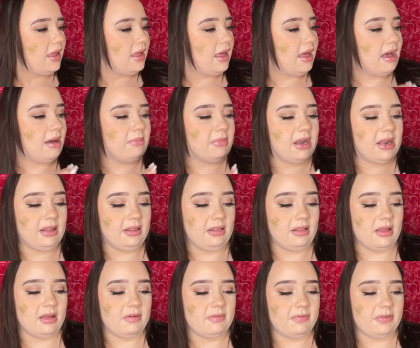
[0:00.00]
And I
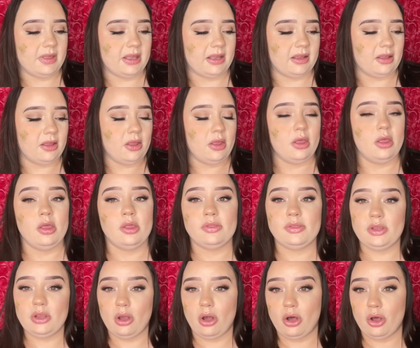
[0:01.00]
love like
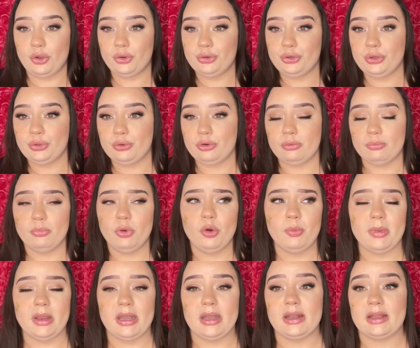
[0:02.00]
the all nude
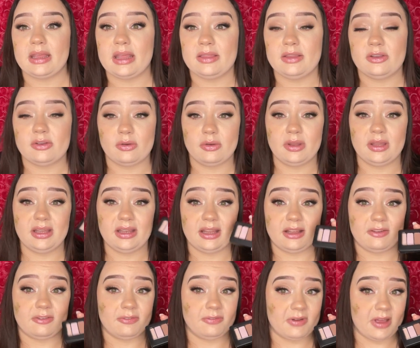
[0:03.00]
moment. And again, these are only like
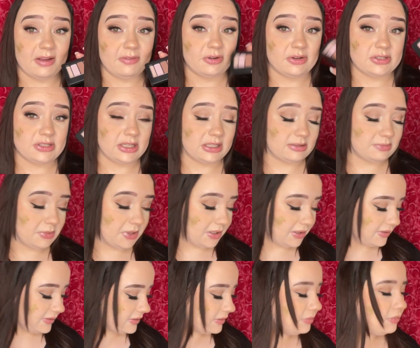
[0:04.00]
$5 or
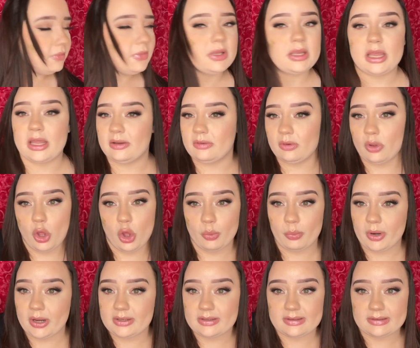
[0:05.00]
$6. Again, all
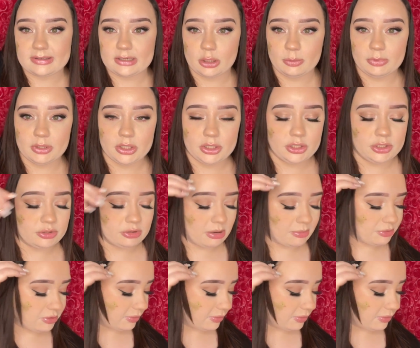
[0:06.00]
prices down below in the description